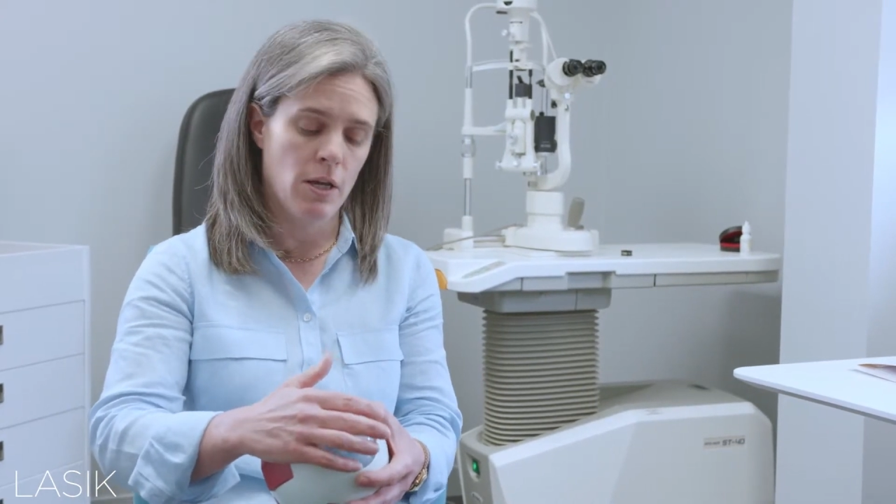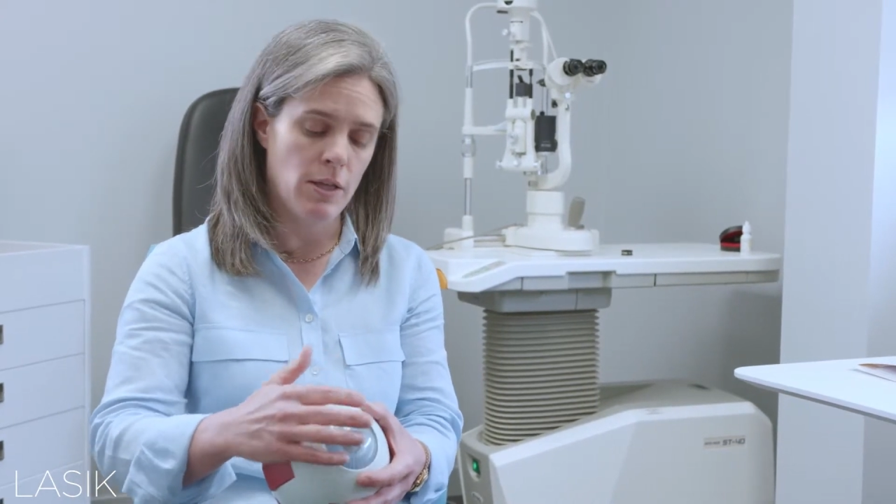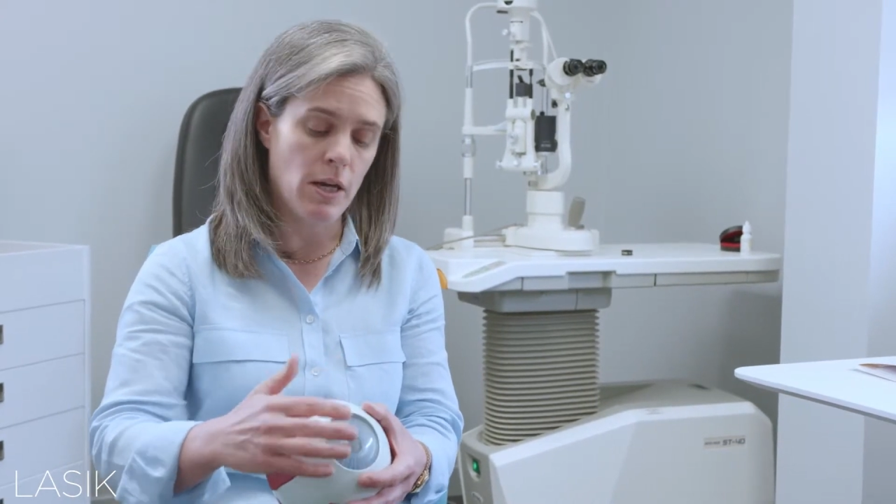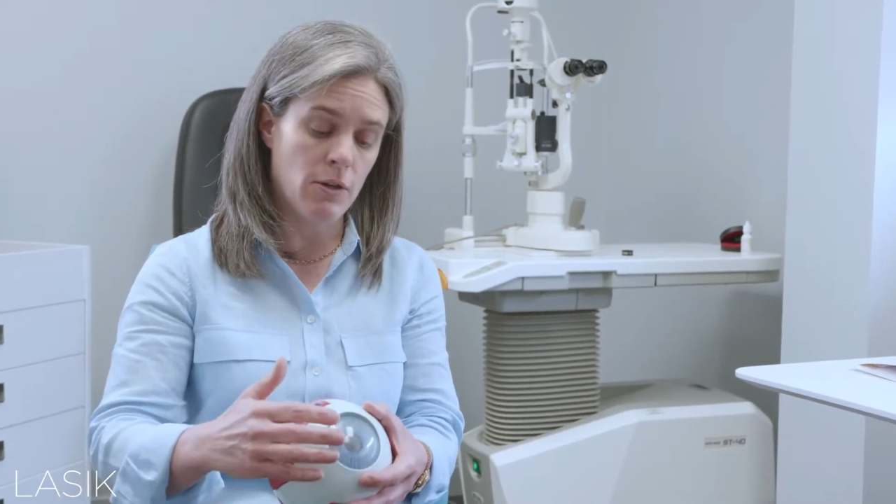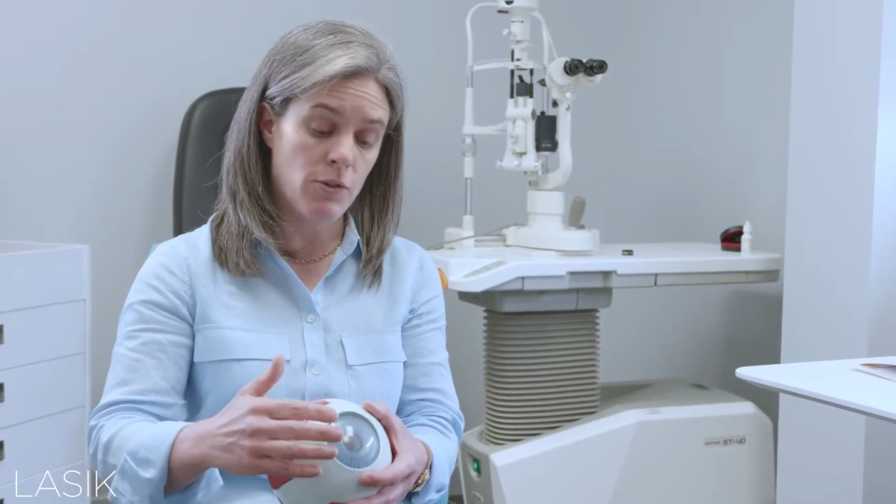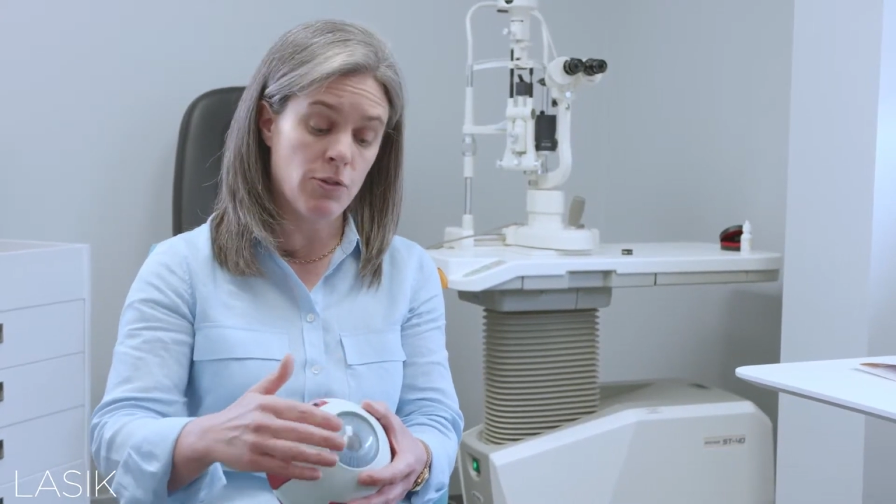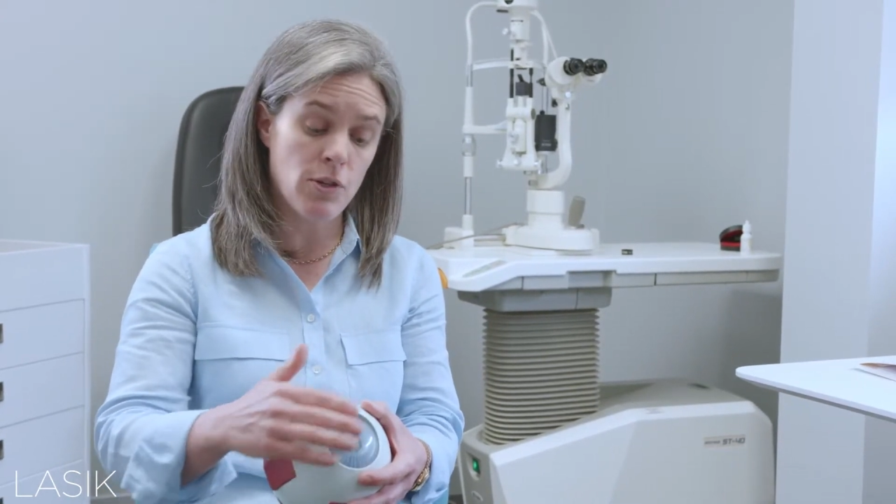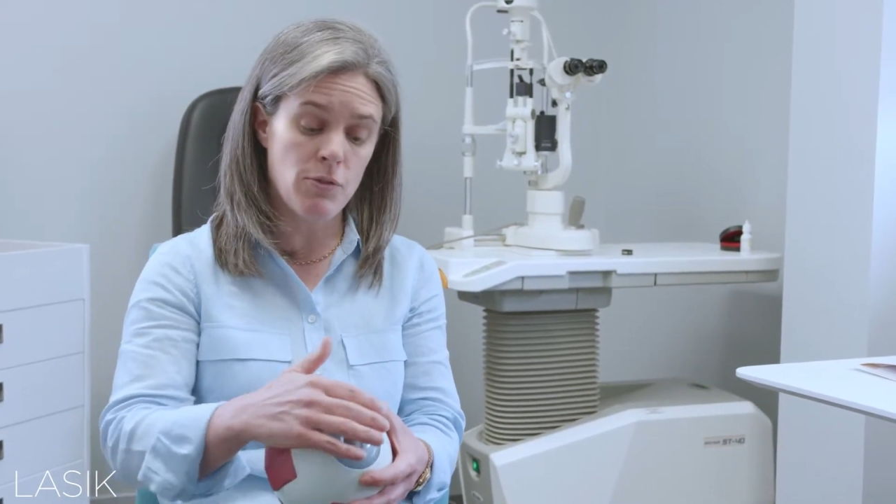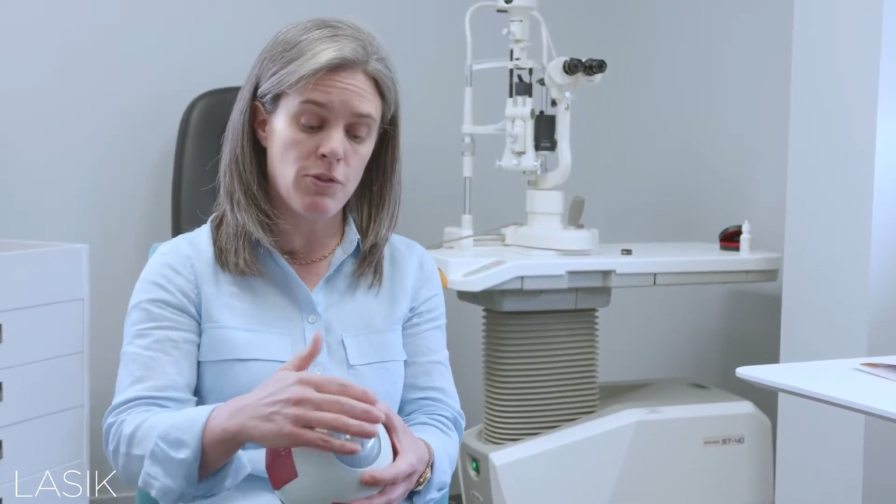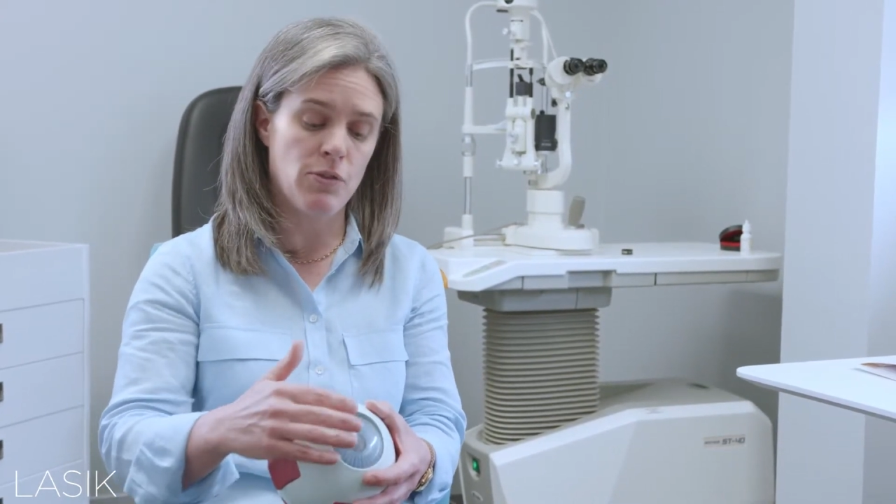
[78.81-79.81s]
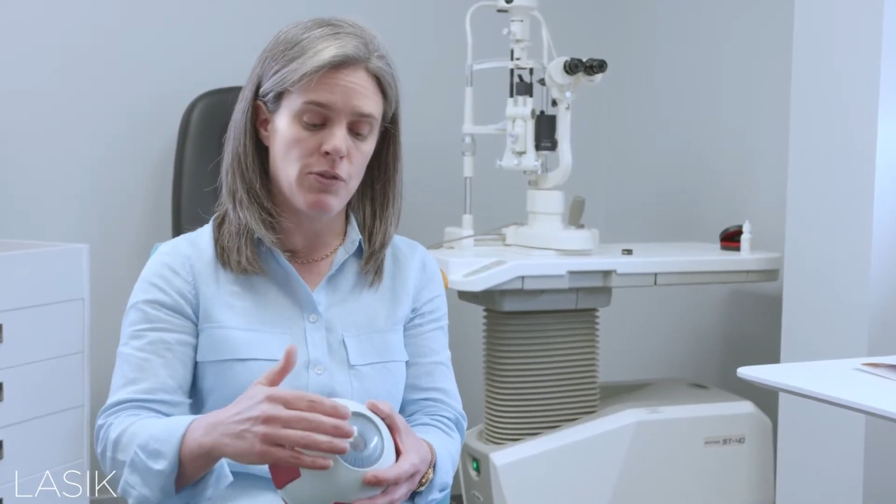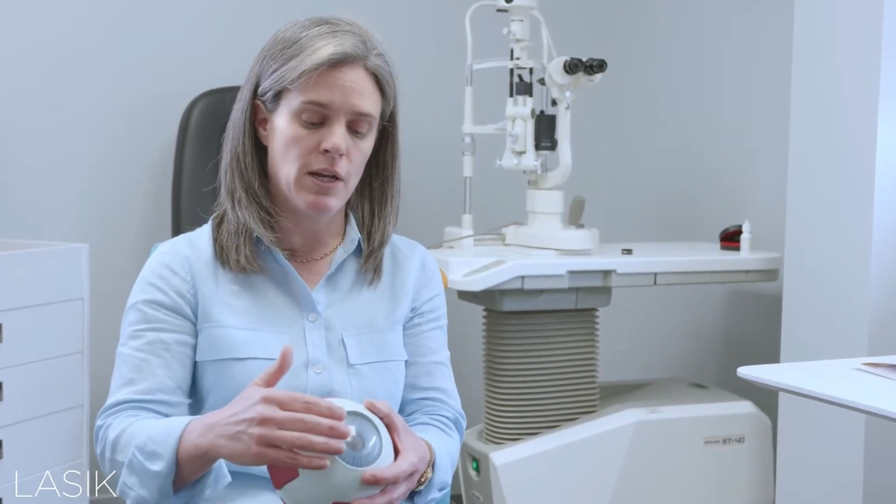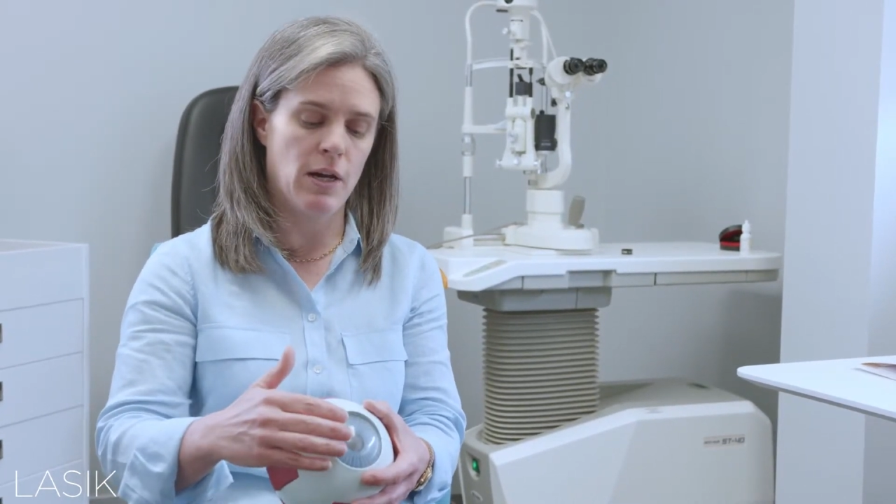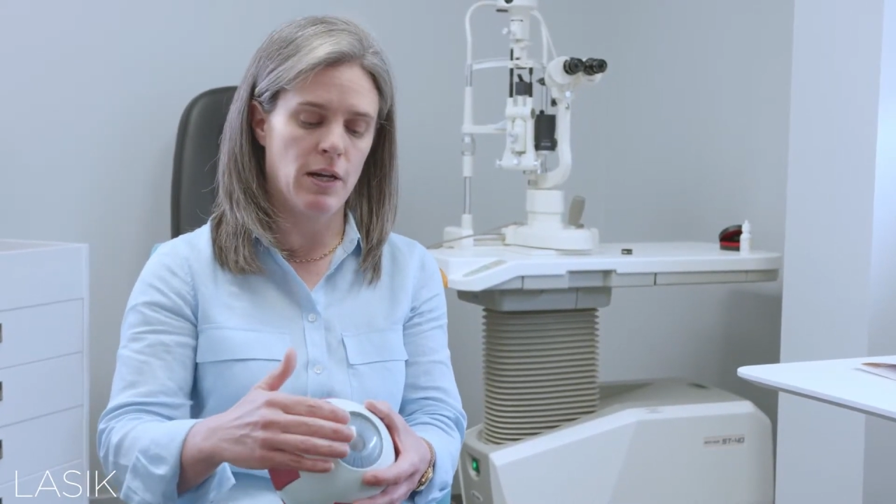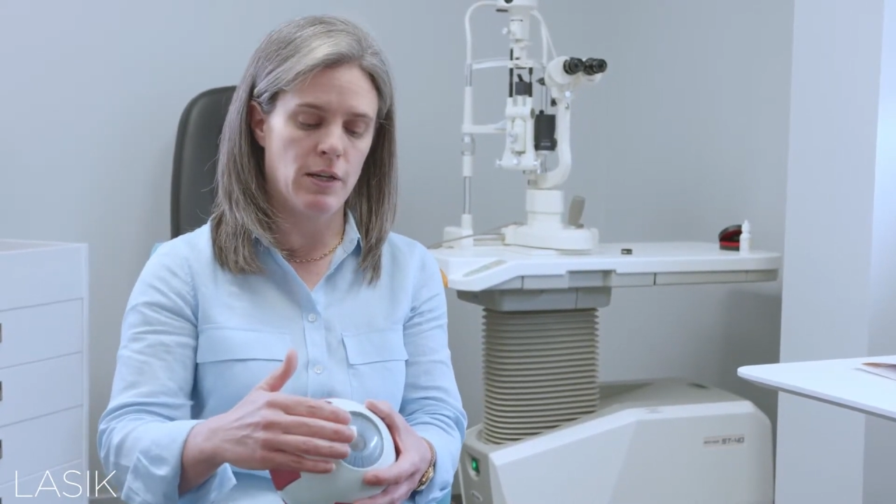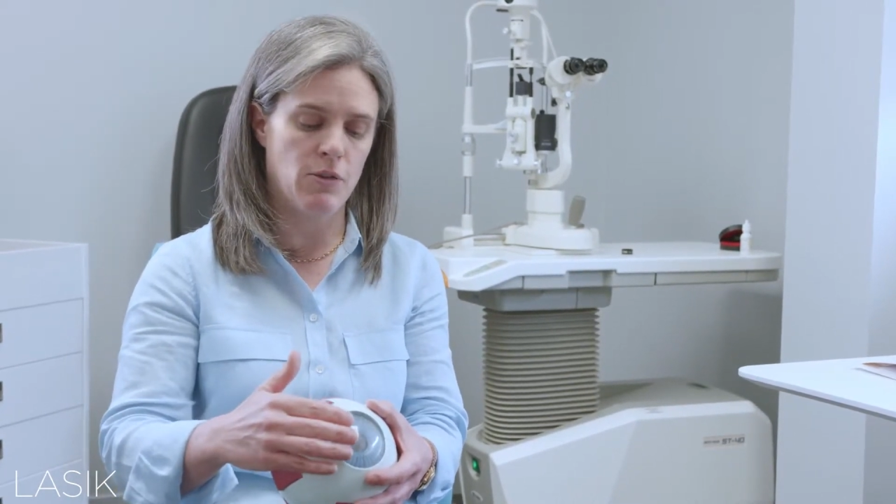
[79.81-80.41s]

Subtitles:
the surface of the eye